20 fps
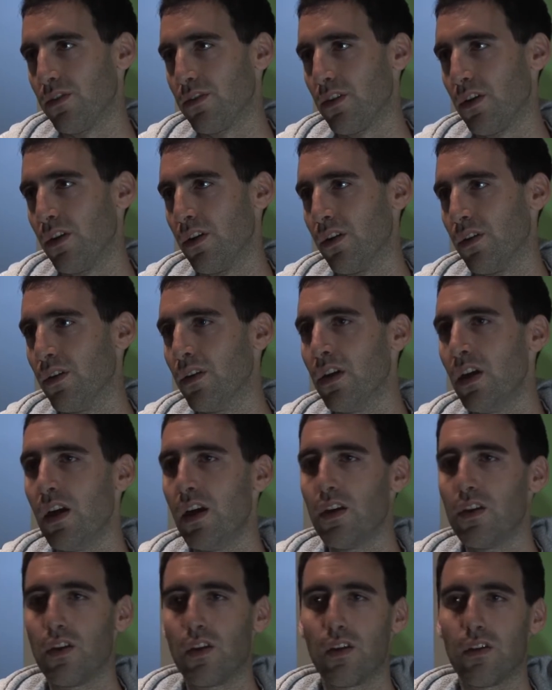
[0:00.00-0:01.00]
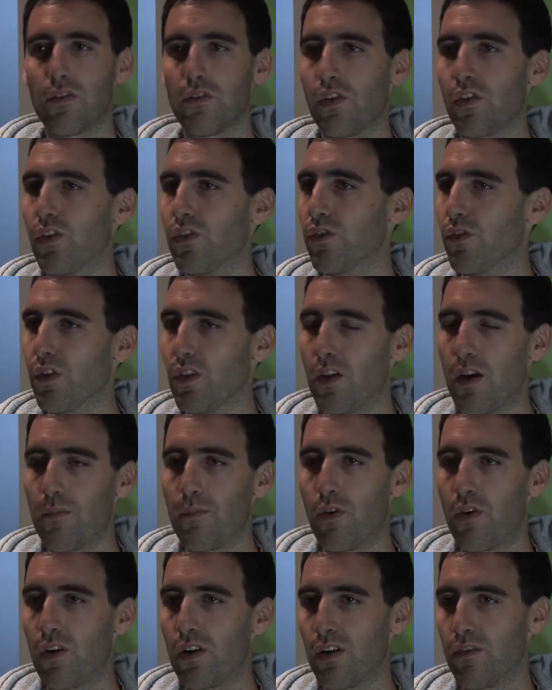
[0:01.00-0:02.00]
So you, you can do a lot
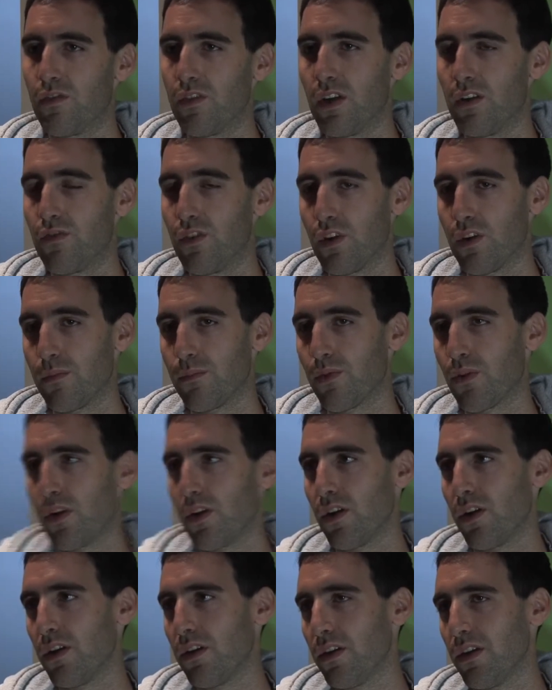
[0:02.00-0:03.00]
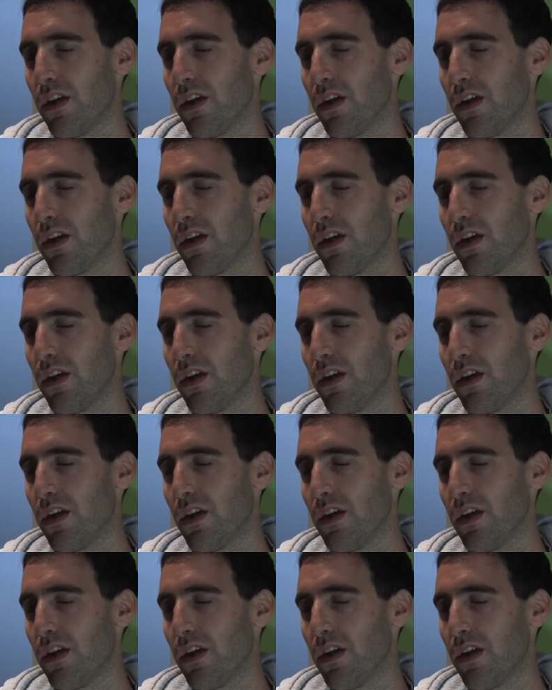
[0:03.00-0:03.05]
more if, if you can pro,